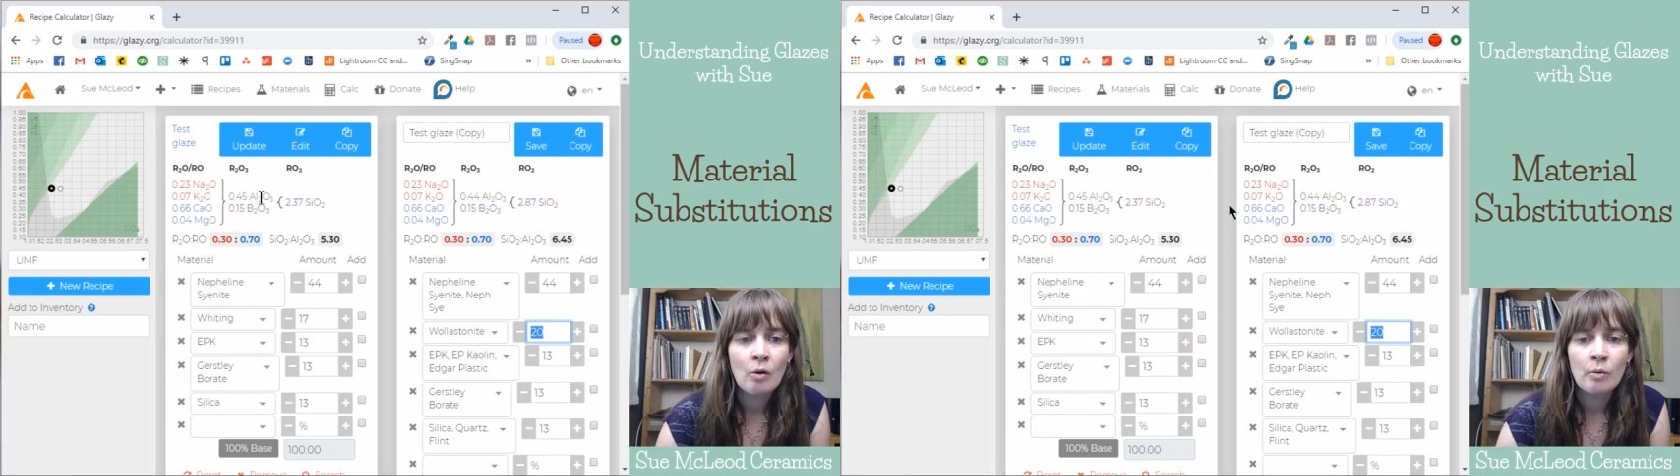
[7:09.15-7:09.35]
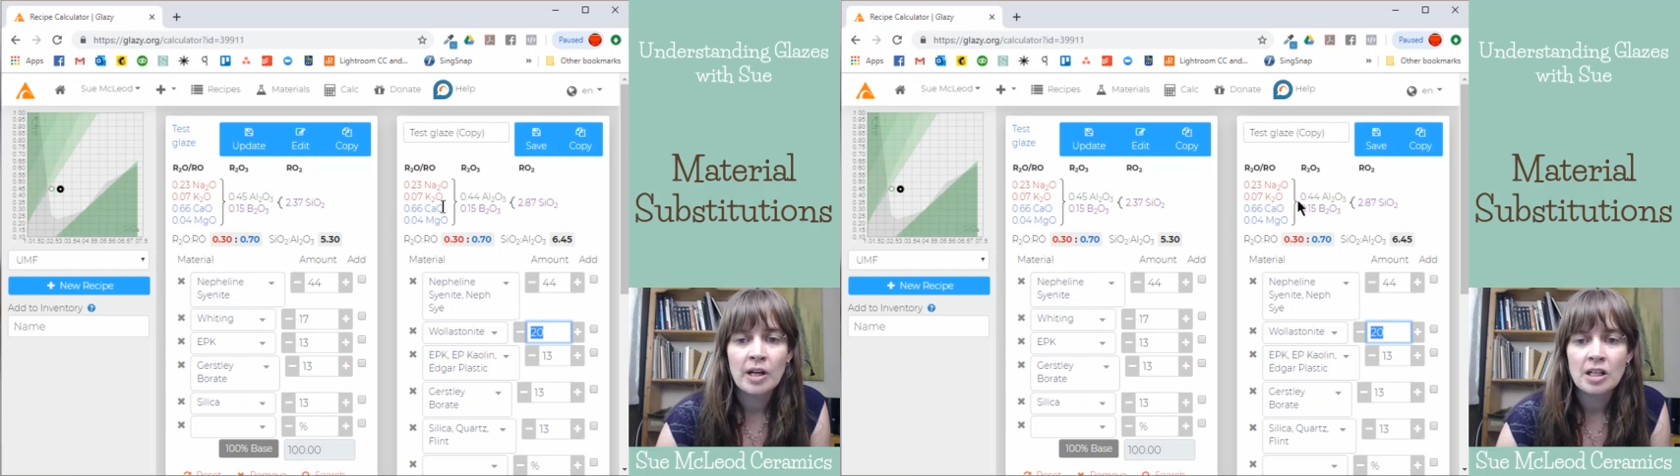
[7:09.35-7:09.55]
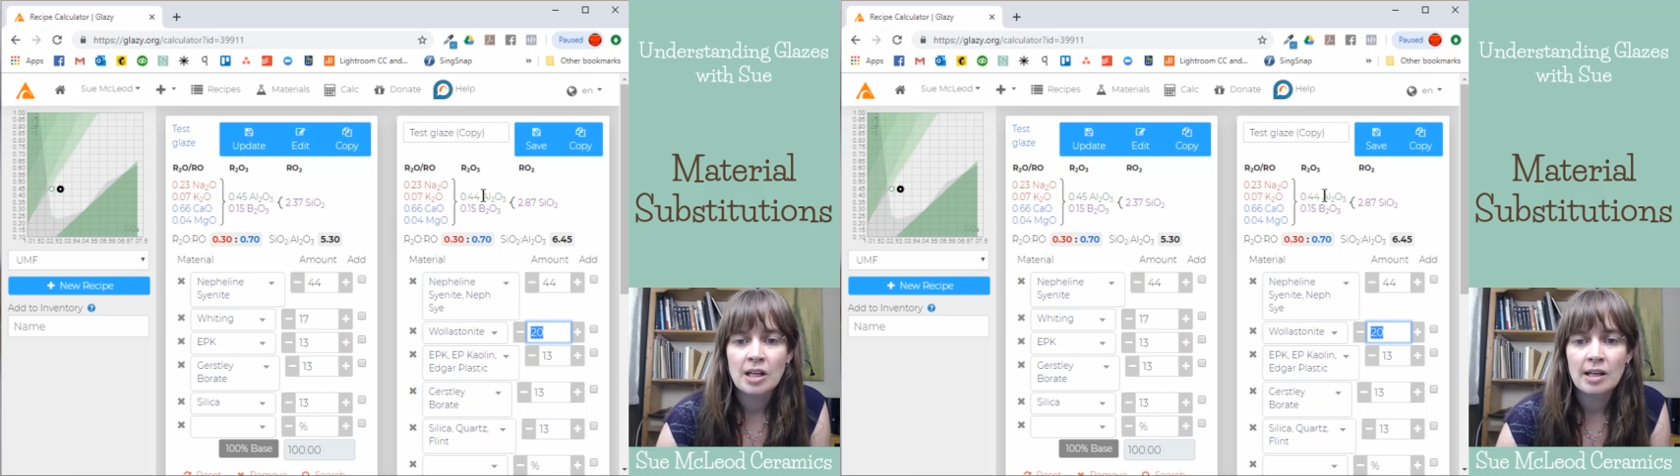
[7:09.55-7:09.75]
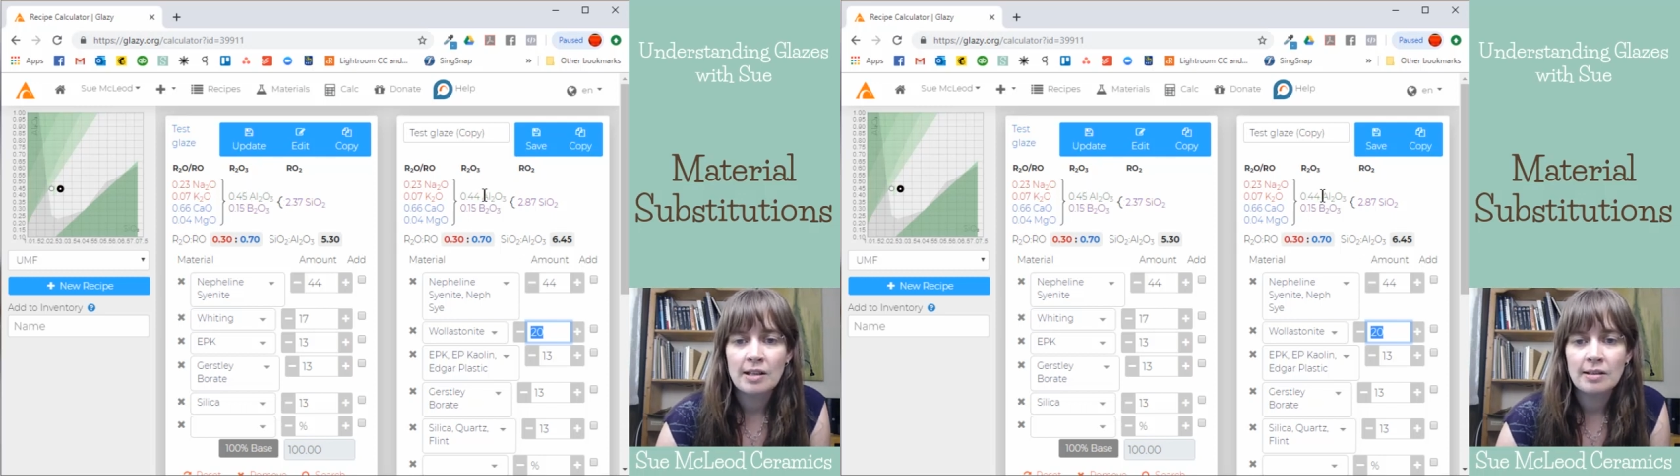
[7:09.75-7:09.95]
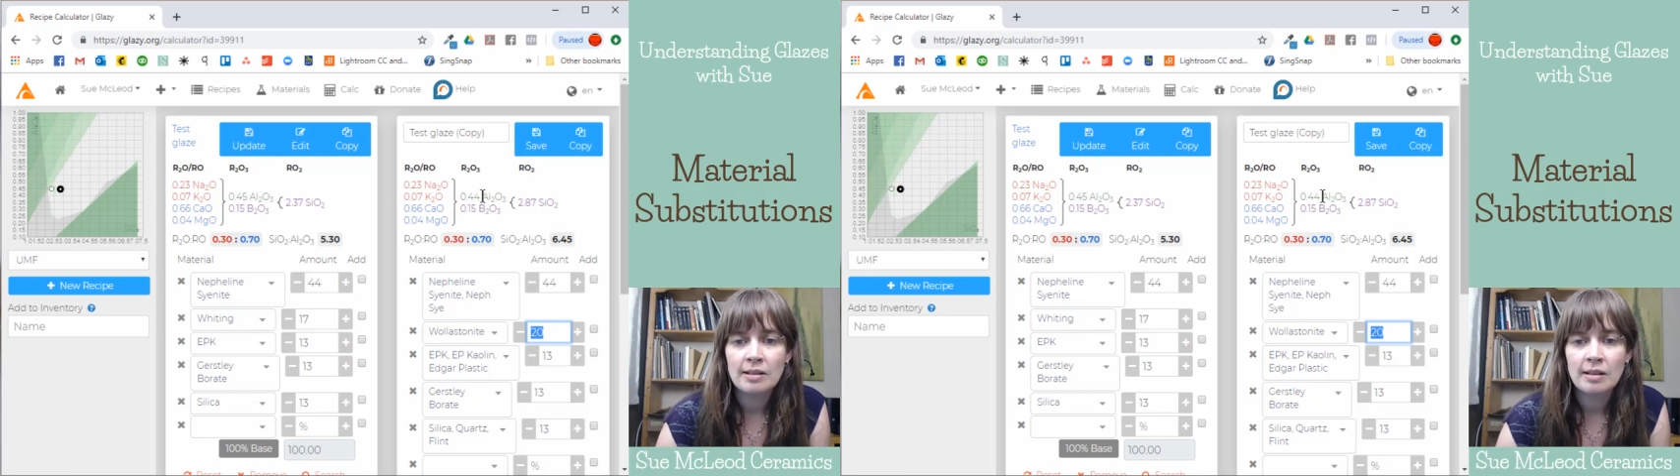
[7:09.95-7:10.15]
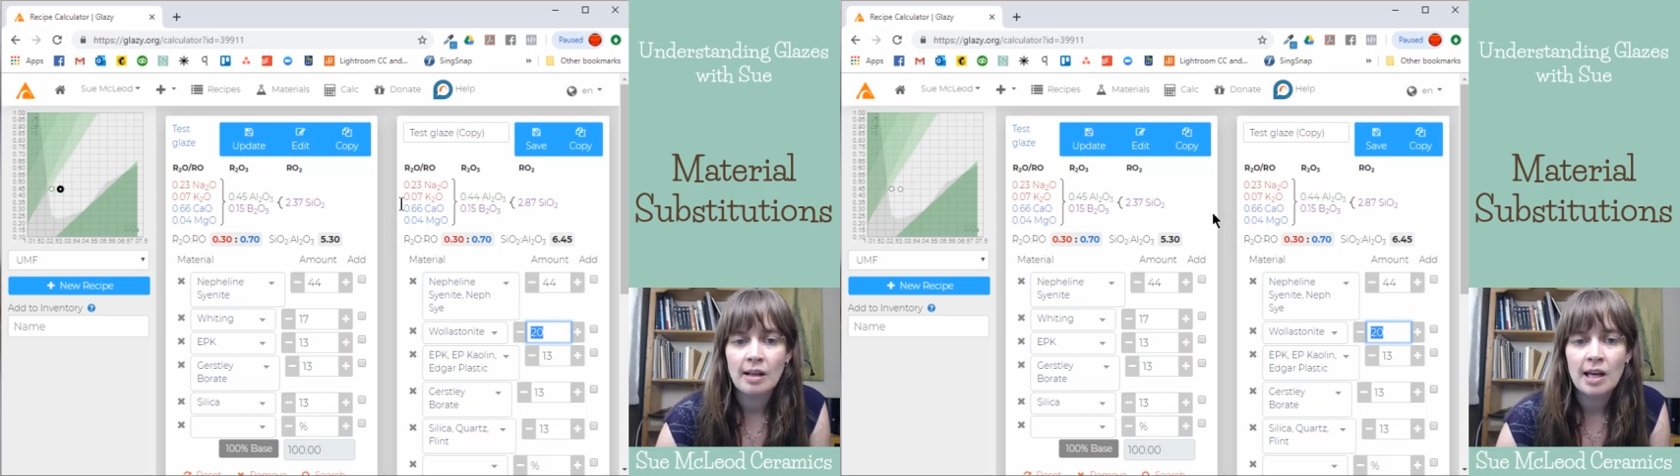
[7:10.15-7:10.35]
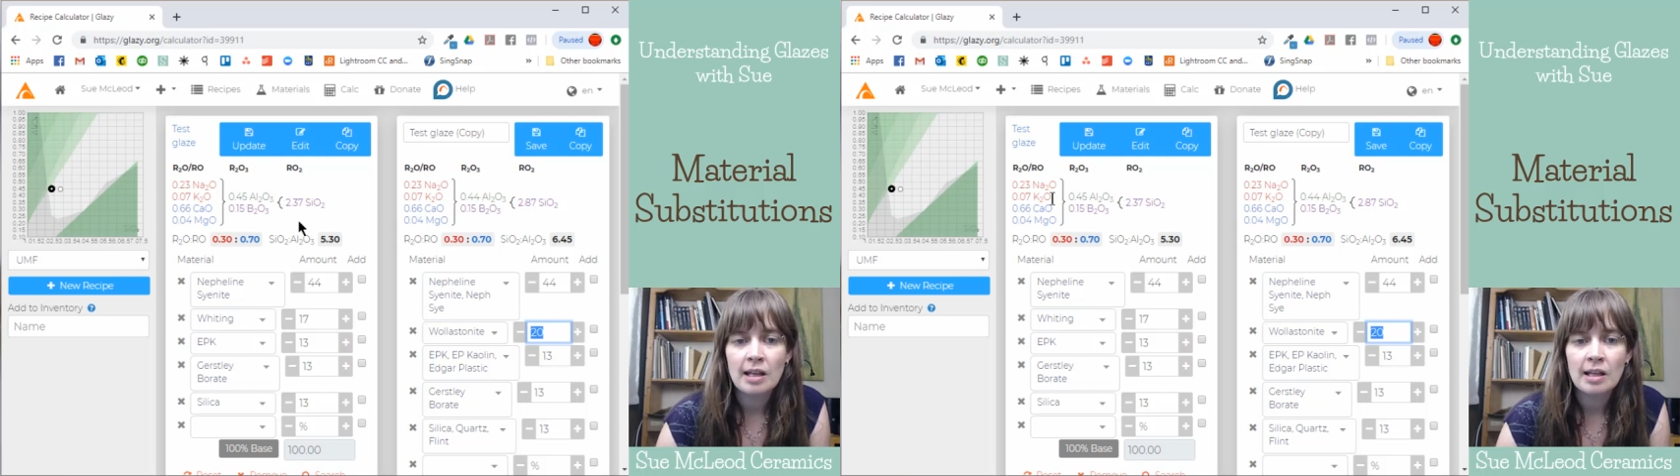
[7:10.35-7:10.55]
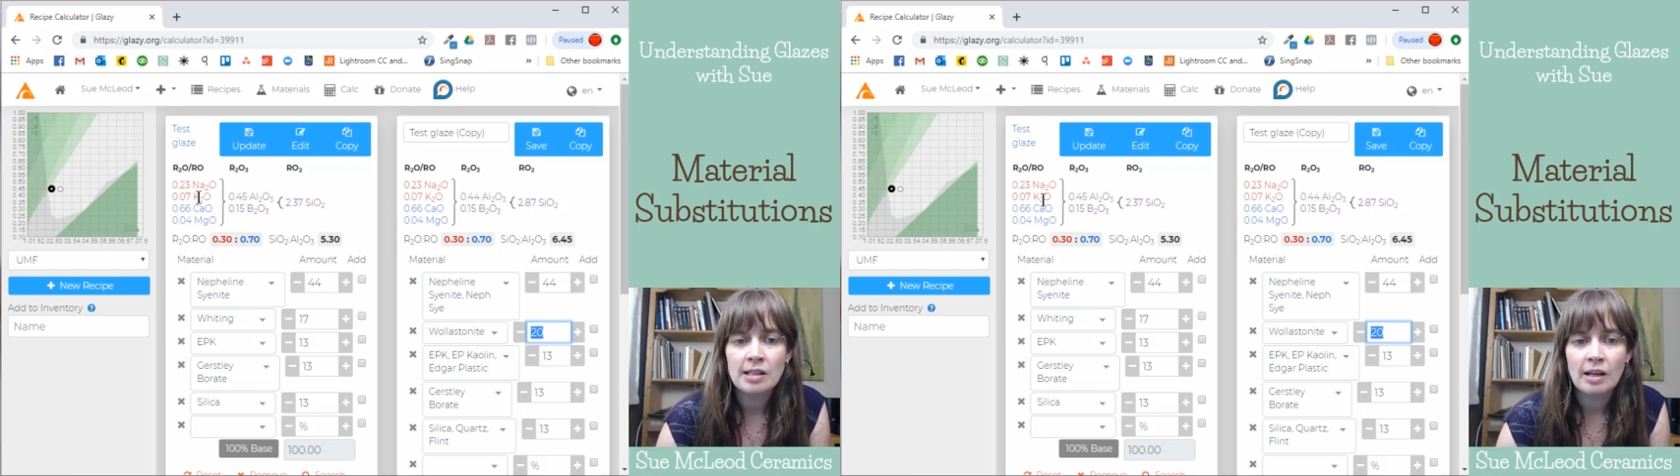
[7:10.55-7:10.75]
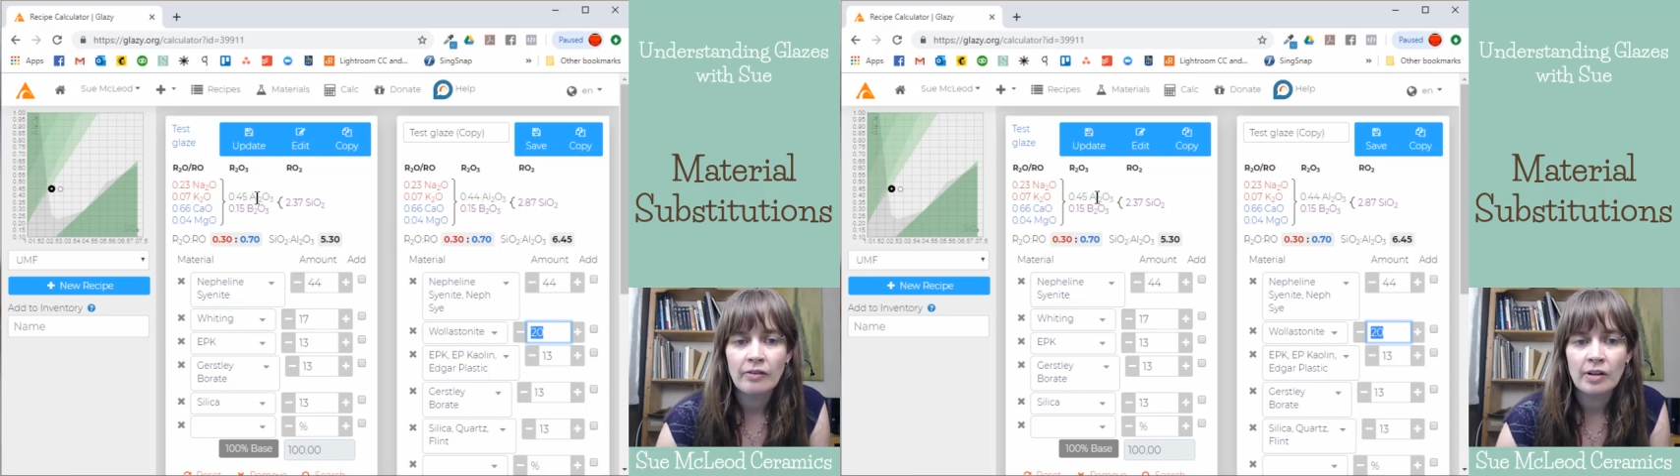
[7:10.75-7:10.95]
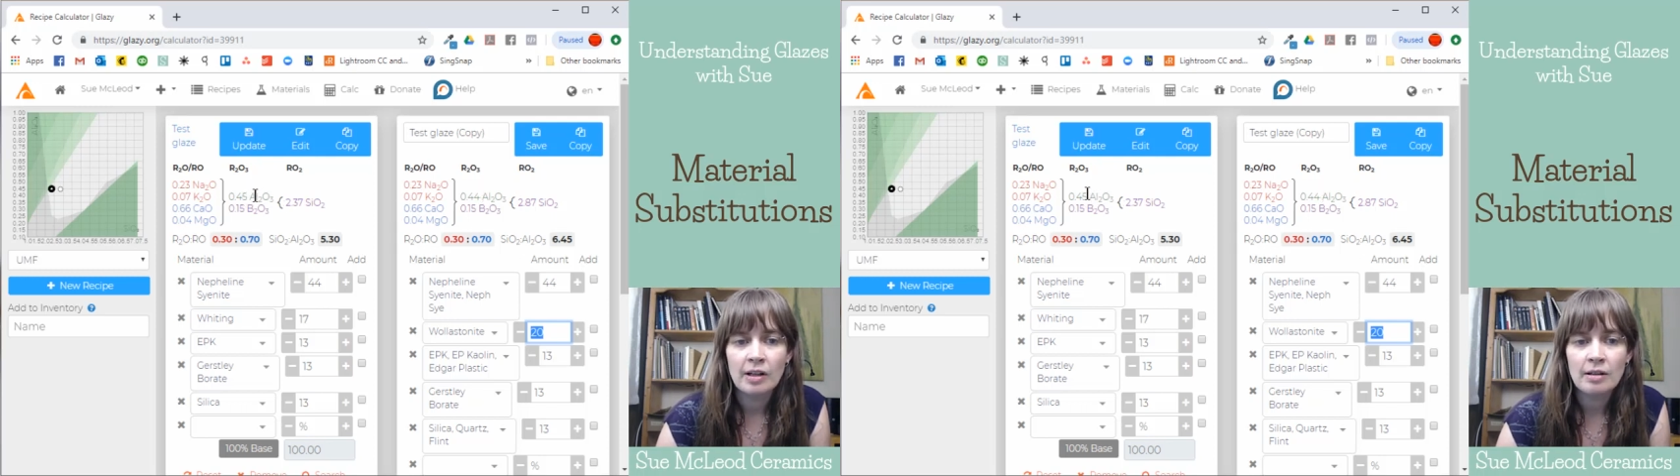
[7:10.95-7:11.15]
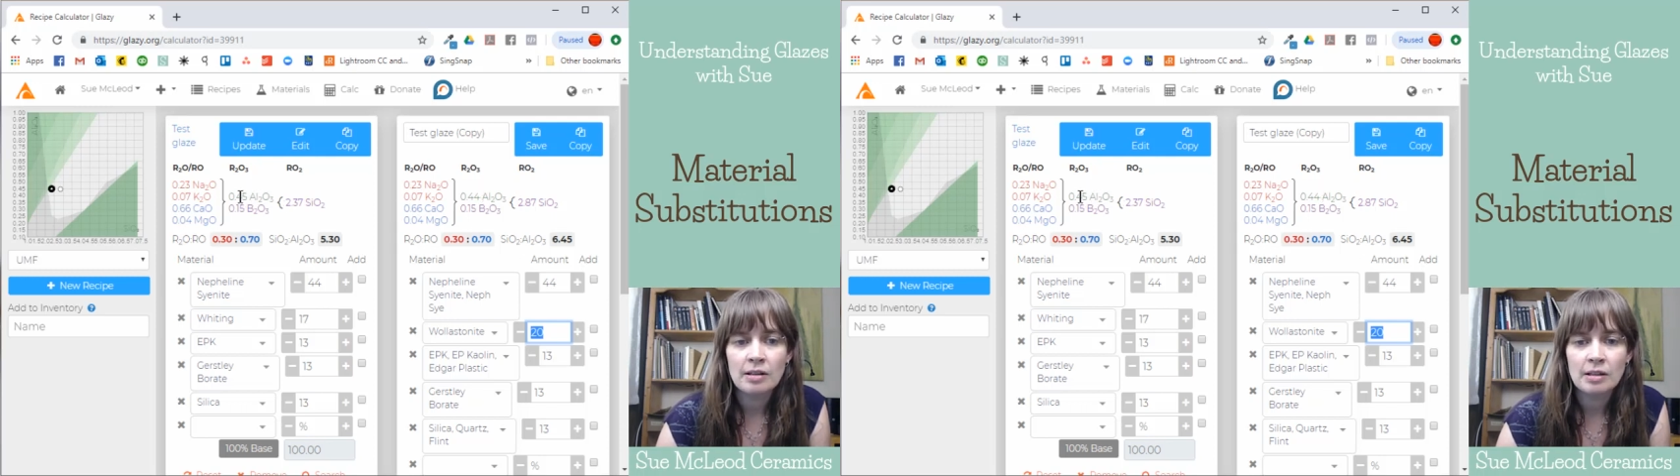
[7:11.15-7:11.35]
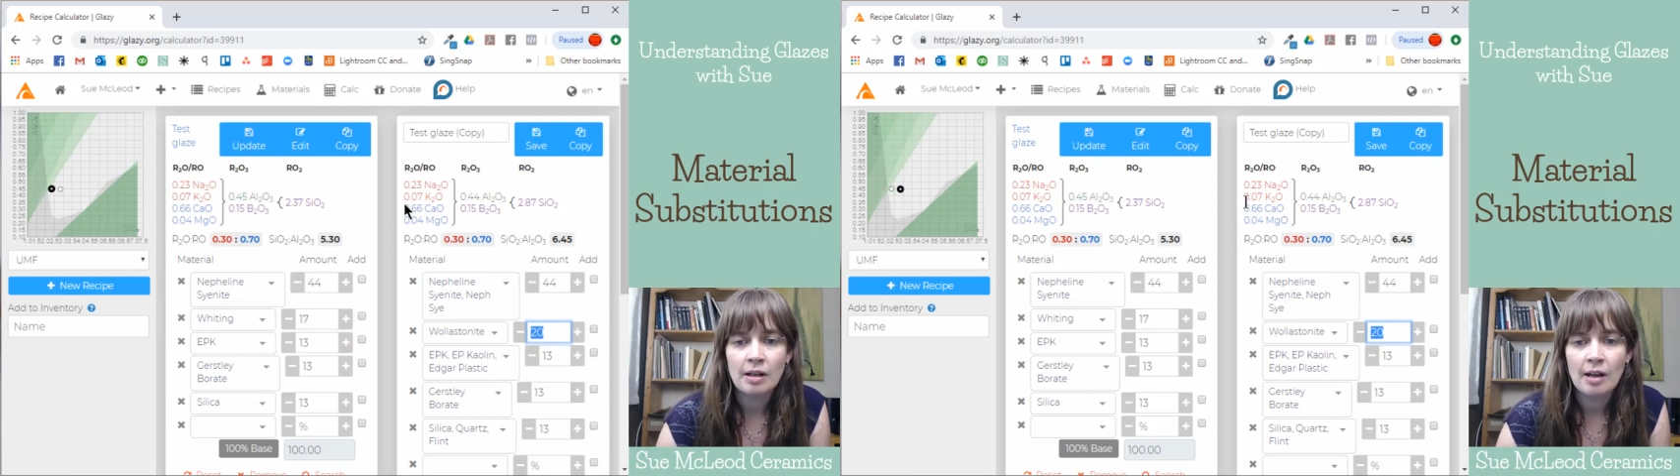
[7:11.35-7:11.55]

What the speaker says: which is slightly different.